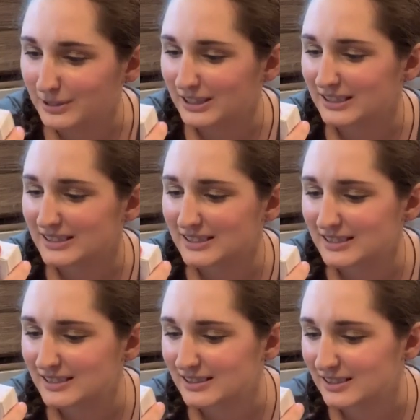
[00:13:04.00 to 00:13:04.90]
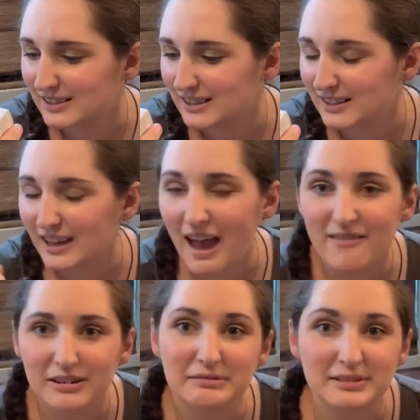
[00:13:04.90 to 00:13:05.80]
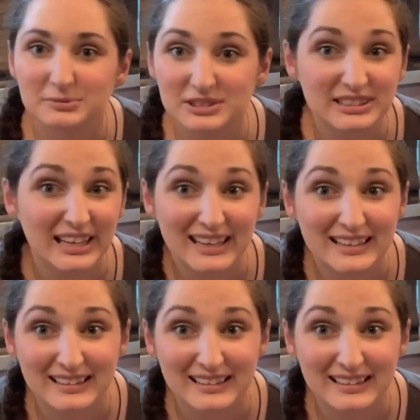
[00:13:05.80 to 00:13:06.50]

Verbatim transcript: because everyone was saying